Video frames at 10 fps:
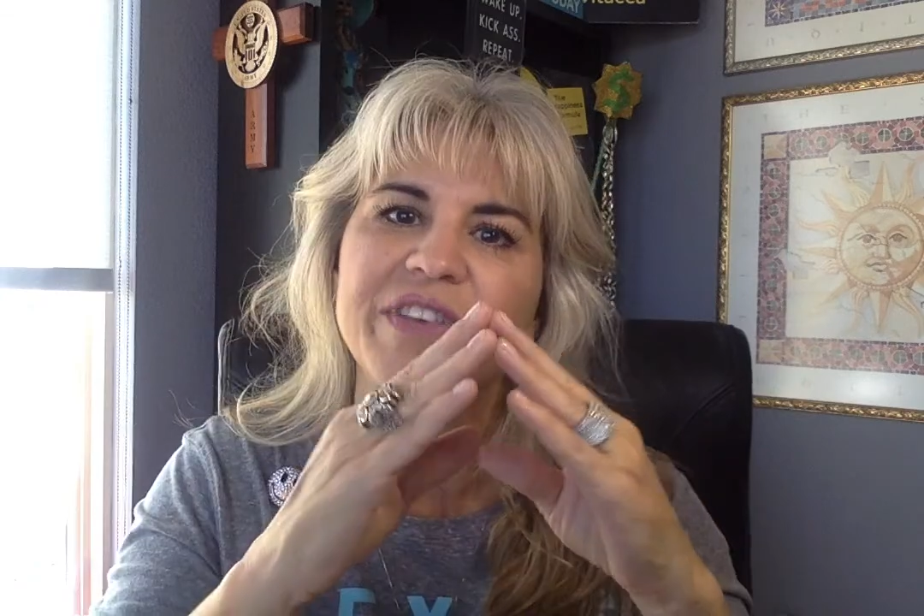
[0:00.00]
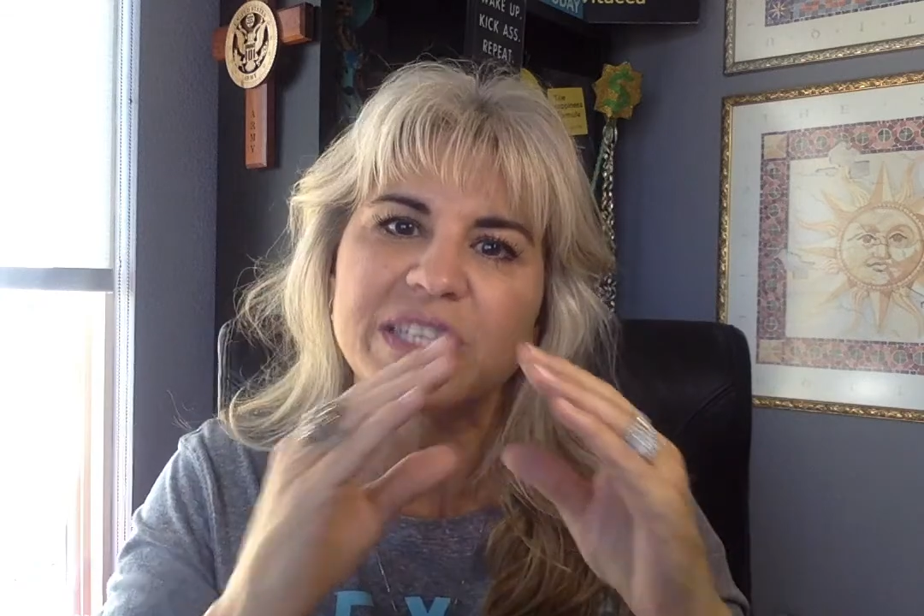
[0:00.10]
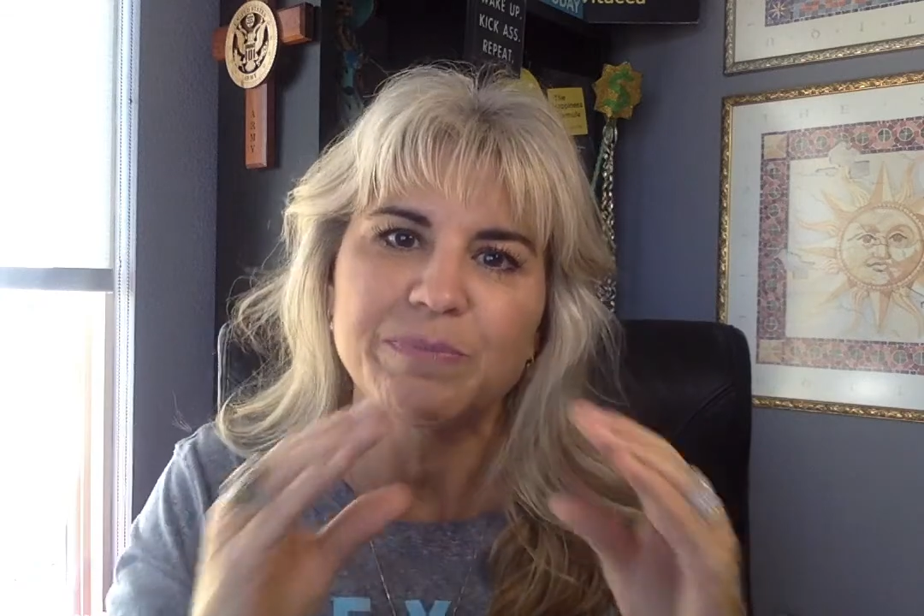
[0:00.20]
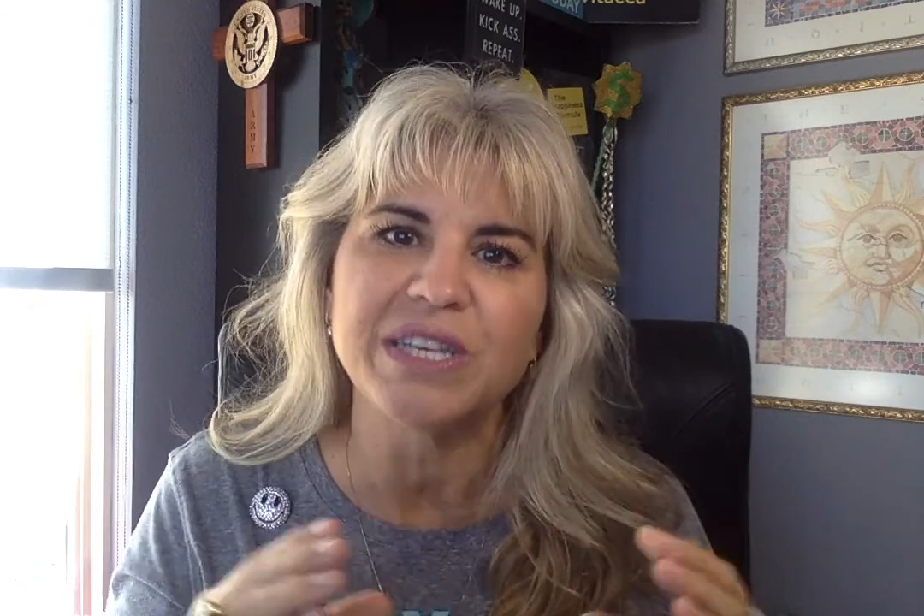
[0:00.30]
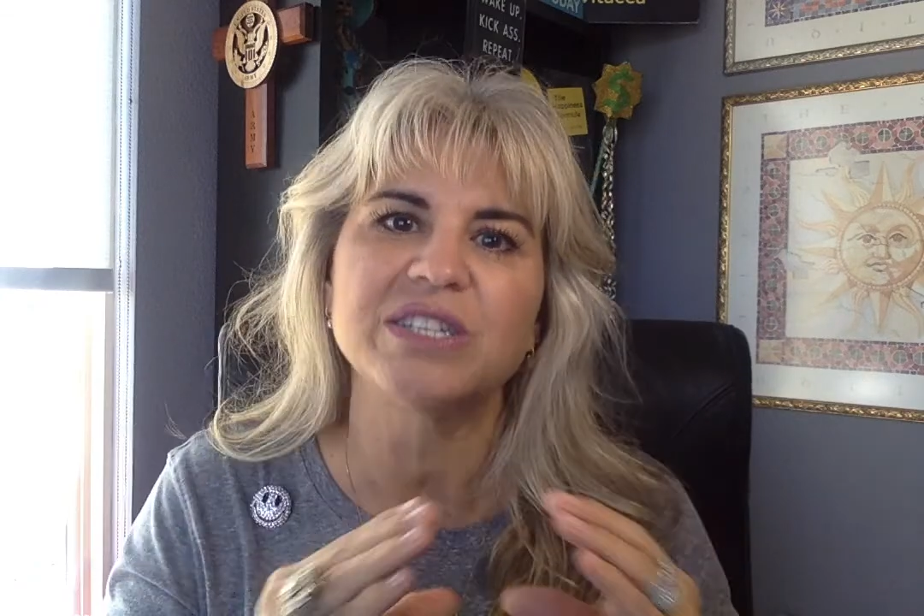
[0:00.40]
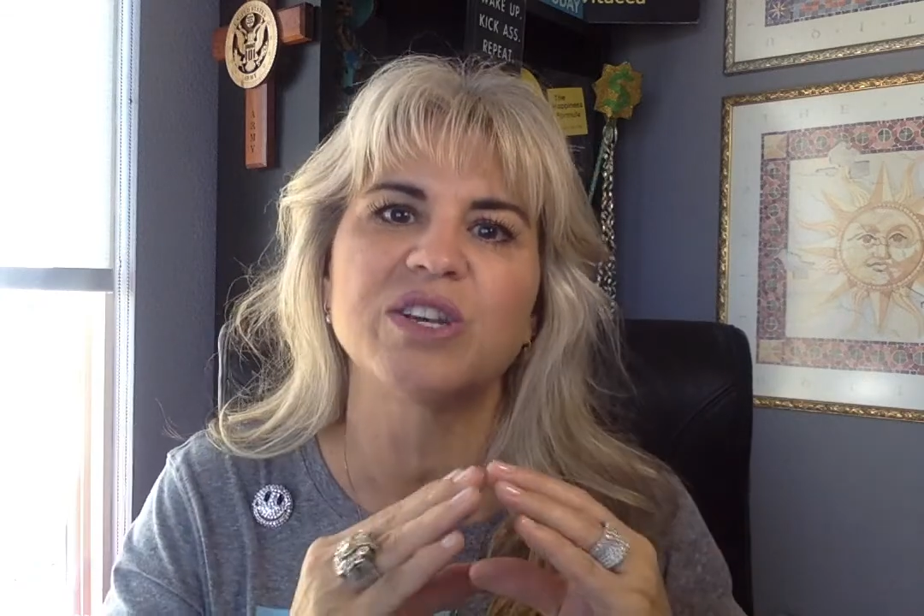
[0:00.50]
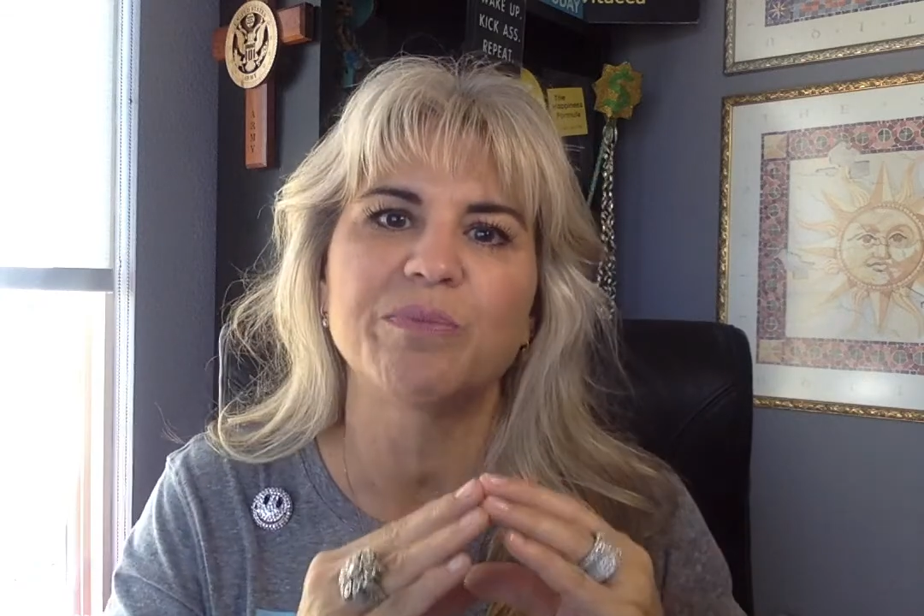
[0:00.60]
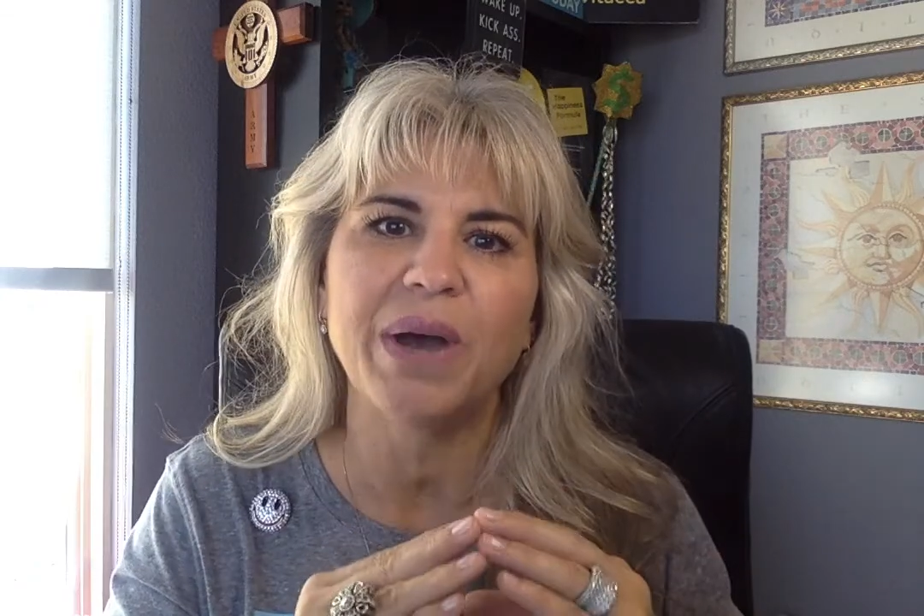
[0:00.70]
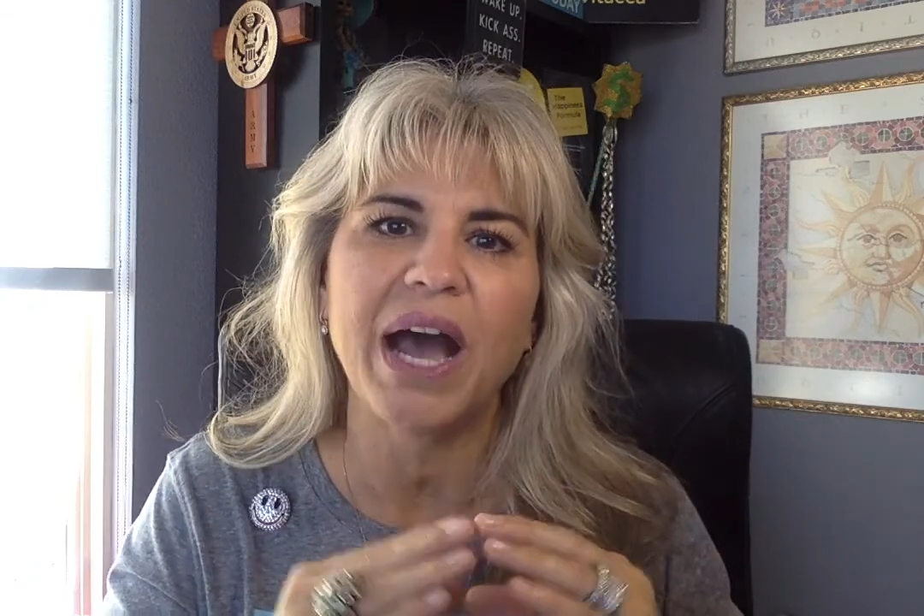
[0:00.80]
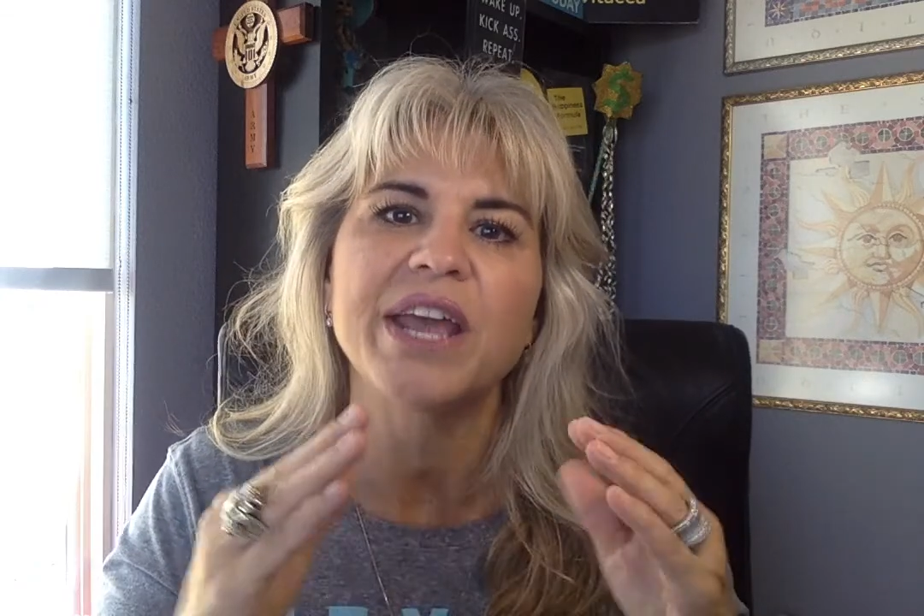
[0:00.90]
this piece of your
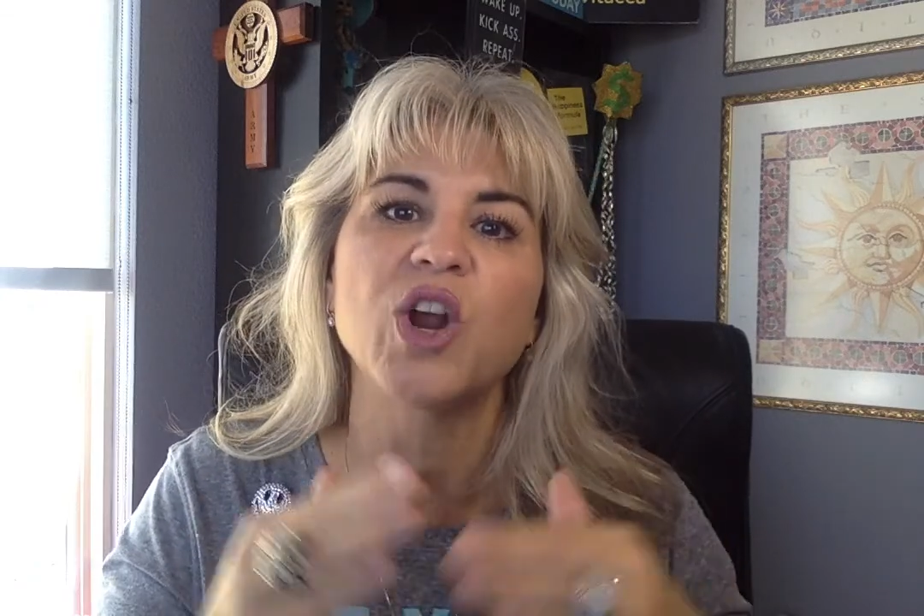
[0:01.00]
pie.